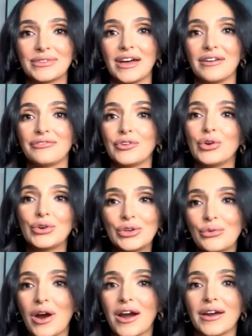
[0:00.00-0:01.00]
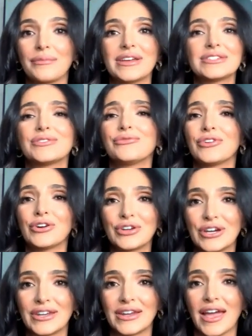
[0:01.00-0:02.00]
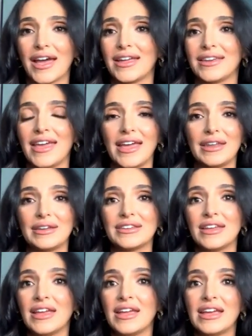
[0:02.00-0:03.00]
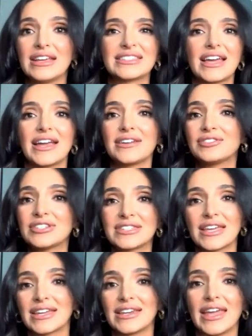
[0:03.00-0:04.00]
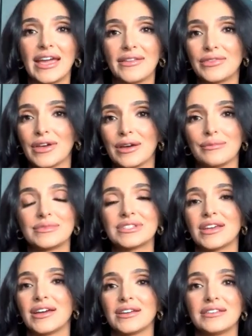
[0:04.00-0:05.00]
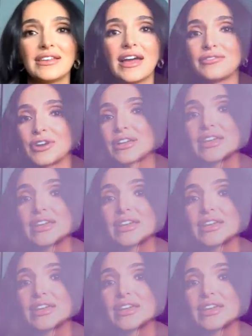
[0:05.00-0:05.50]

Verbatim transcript: of who you are it makes you feel good again and it is kind of just like an anthem to never